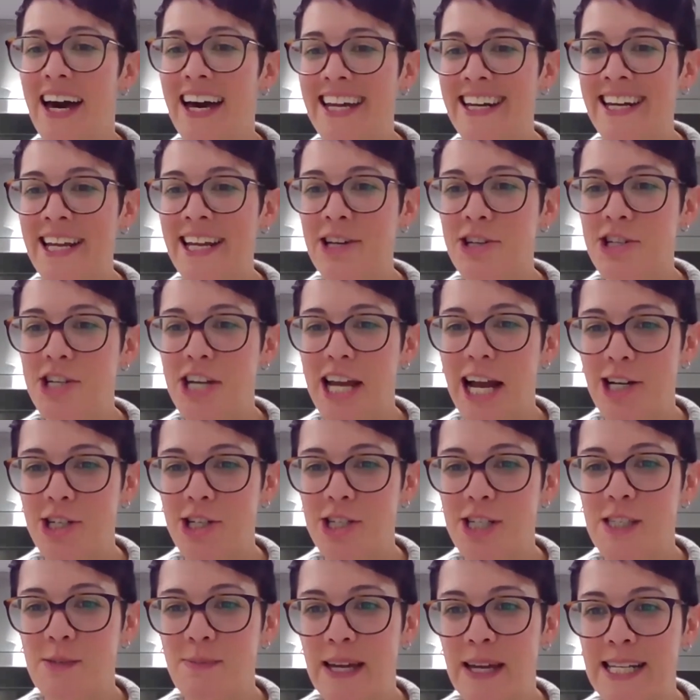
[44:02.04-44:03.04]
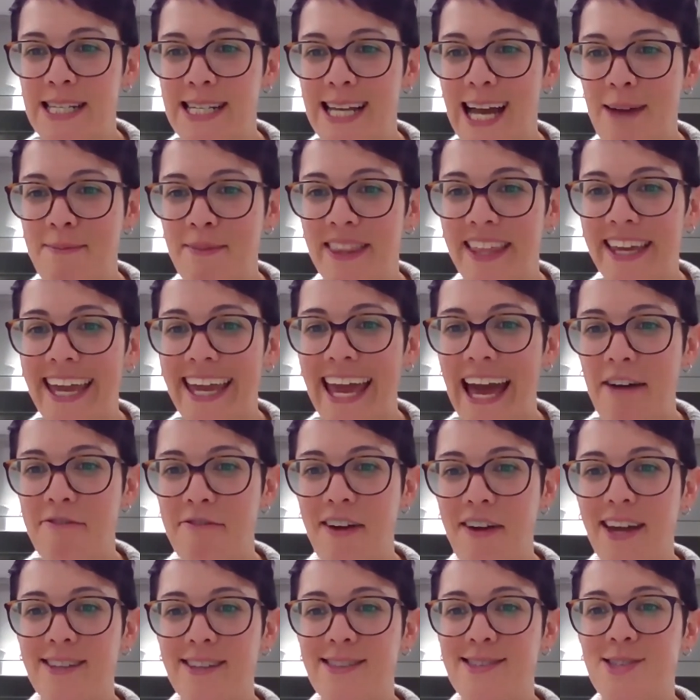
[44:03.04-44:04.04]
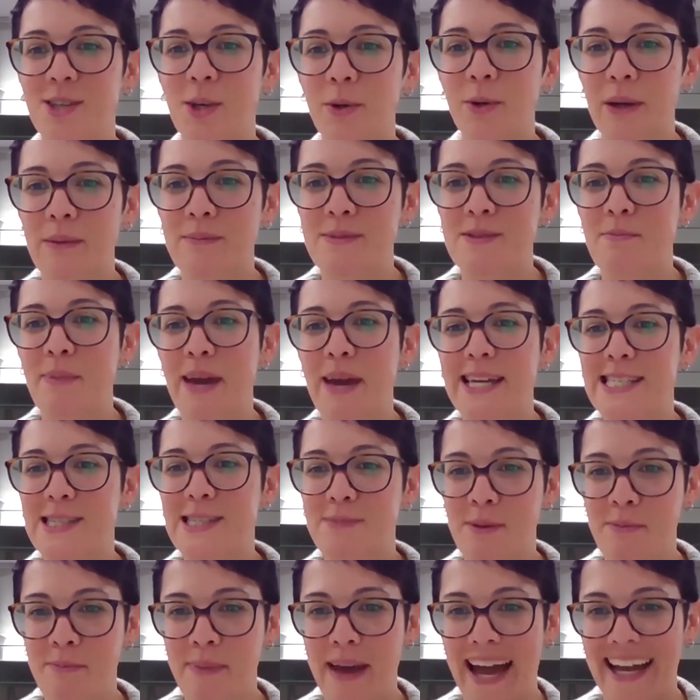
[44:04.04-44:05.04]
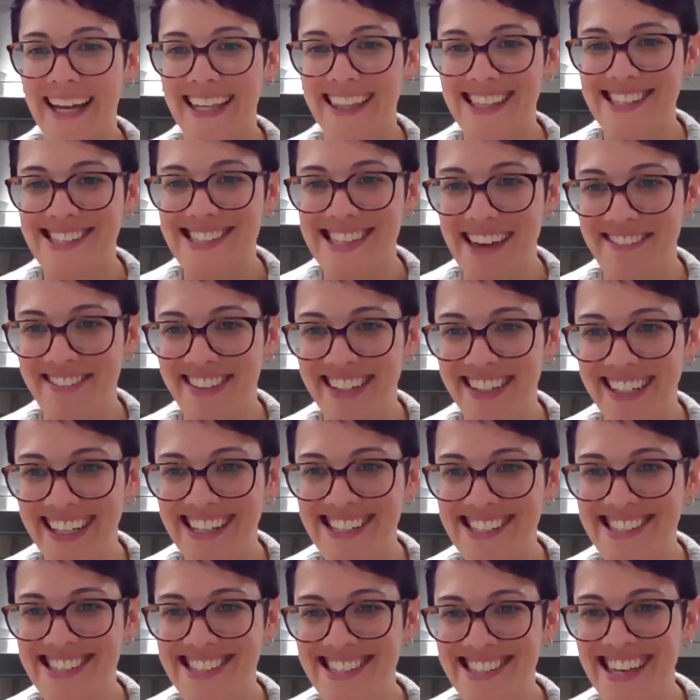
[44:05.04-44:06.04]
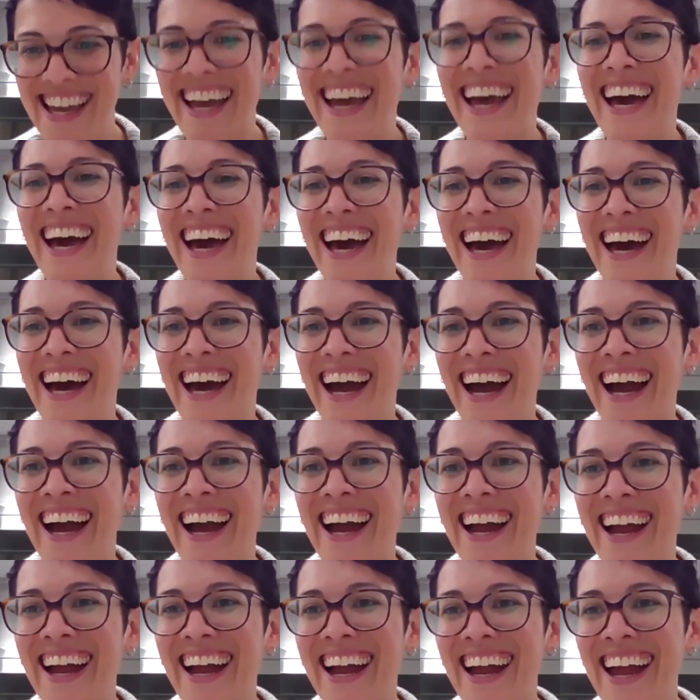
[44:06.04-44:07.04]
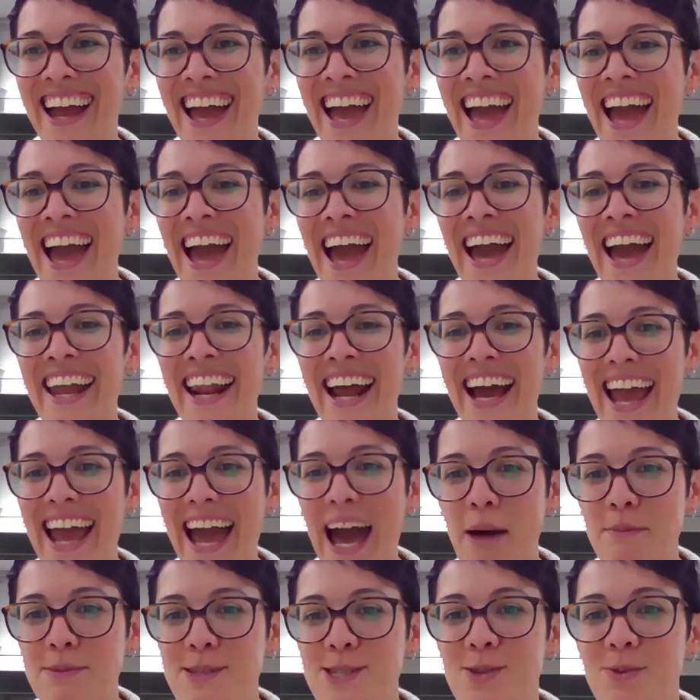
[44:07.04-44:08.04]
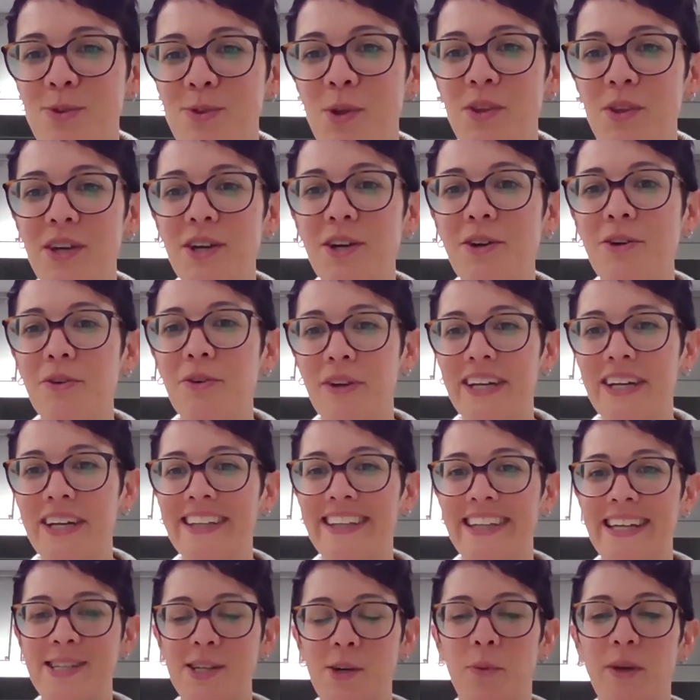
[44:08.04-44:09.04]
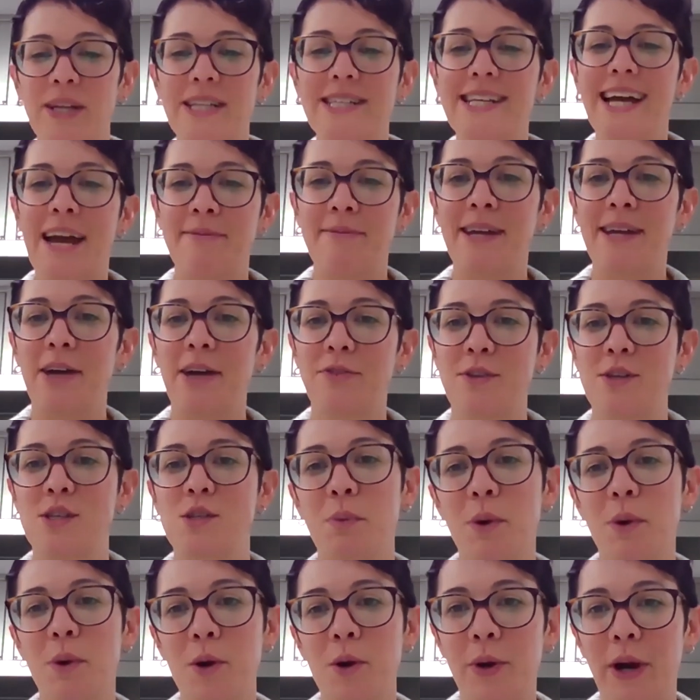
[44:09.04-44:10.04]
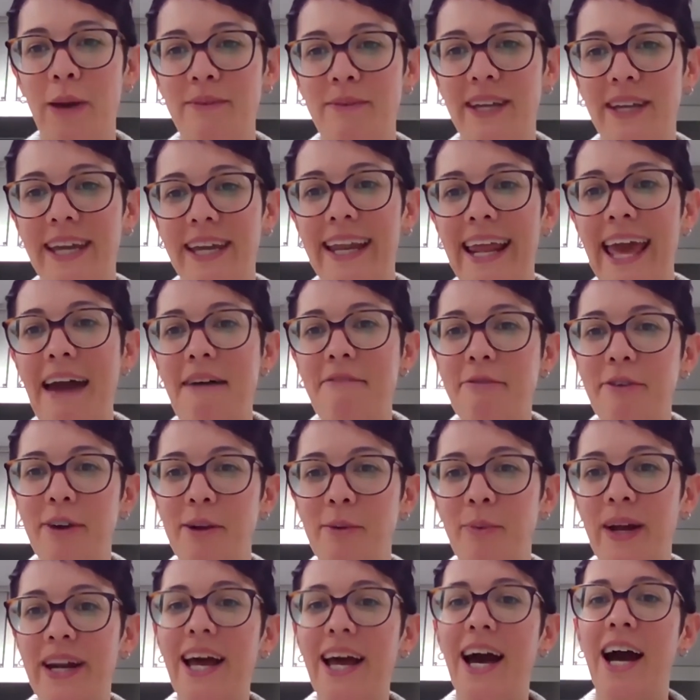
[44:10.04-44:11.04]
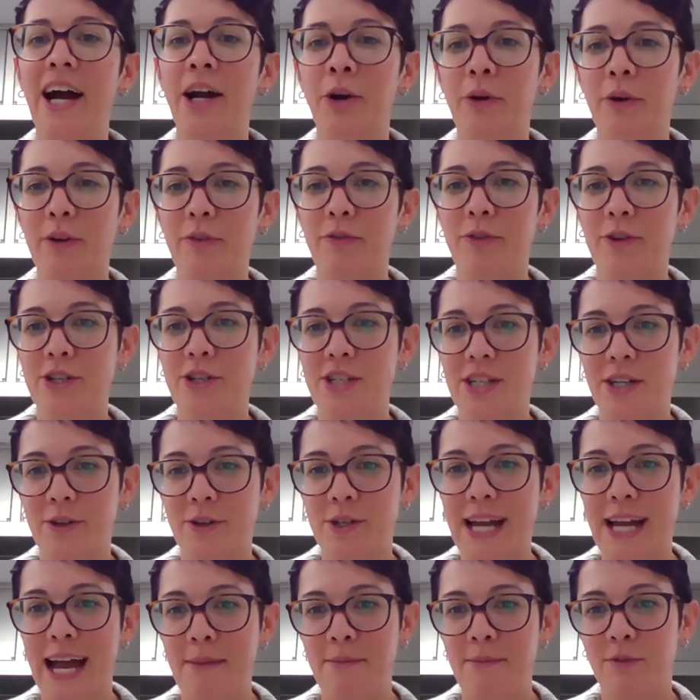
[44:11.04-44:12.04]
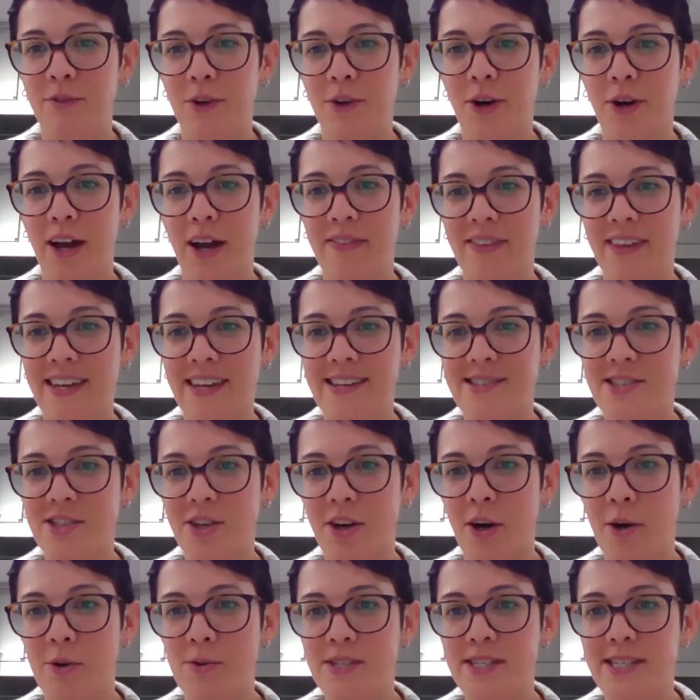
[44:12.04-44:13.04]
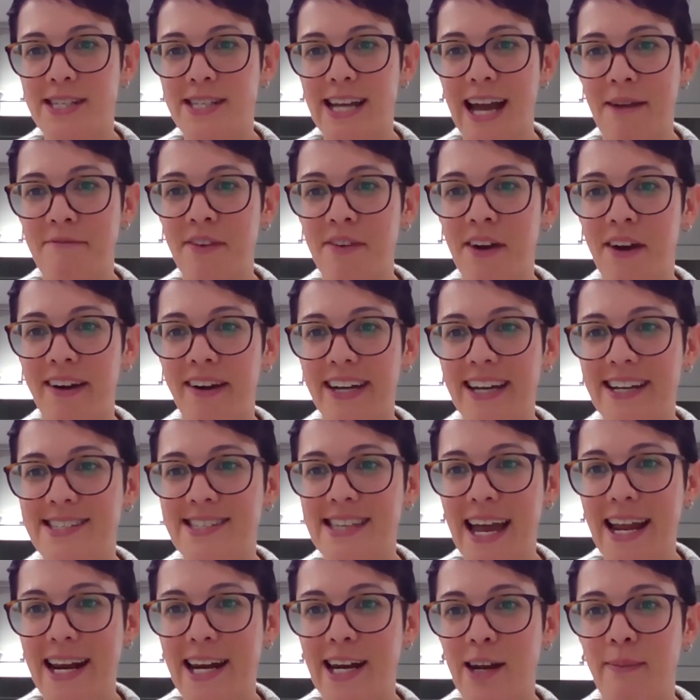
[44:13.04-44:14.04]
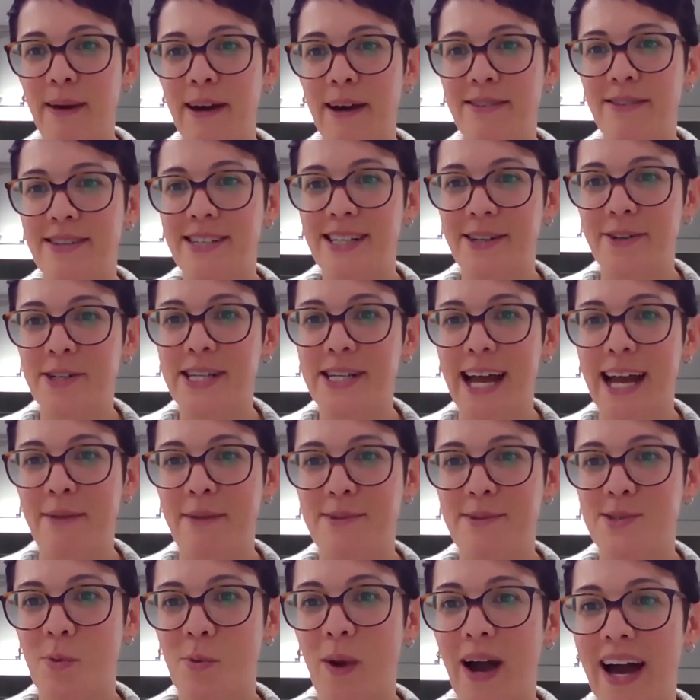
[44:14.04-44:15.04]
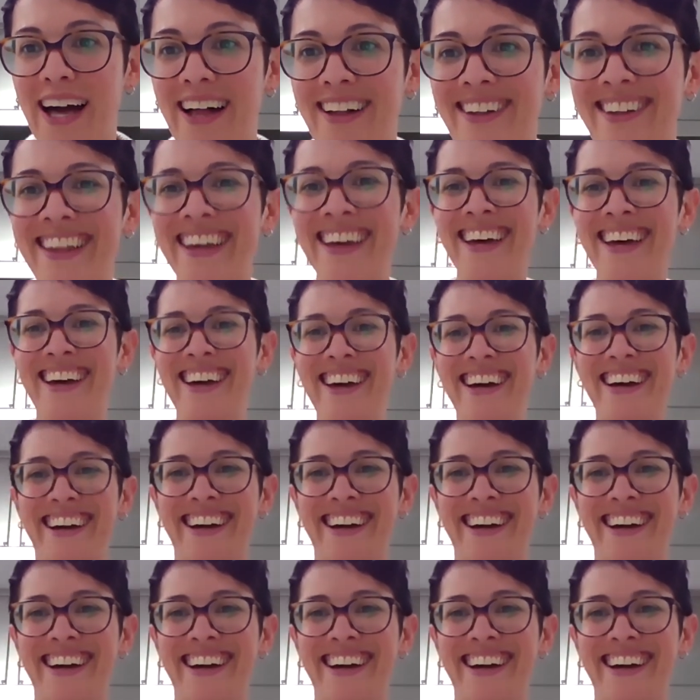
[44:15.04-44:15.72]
fun and she actually spent time in the cafe in Slocum's basement back in the 70s. And I absolutely agree, Linda. We timed out this program to get everyone hungry for dinner time if you're on the East Coast. I'm very excited about dinner time as well.